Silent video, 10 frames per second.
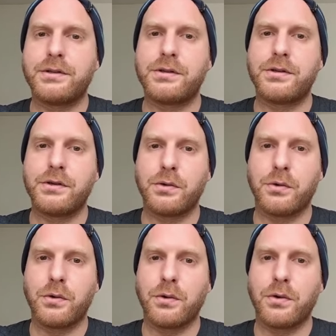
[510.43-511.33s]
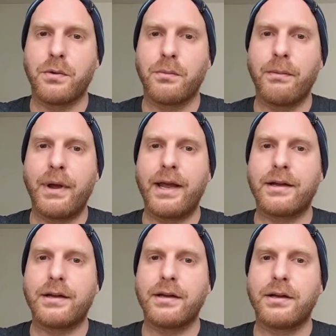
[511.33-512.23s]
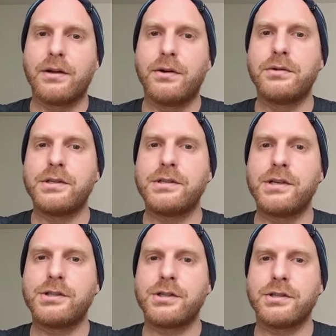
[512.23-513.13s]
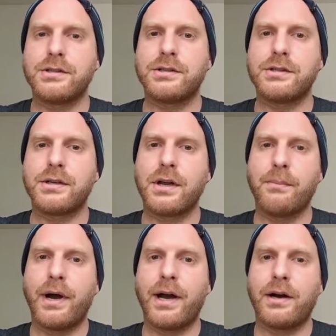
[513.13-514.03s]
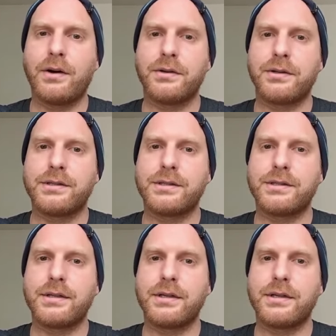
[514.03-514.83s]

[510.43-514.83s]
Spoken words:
to make good decisions about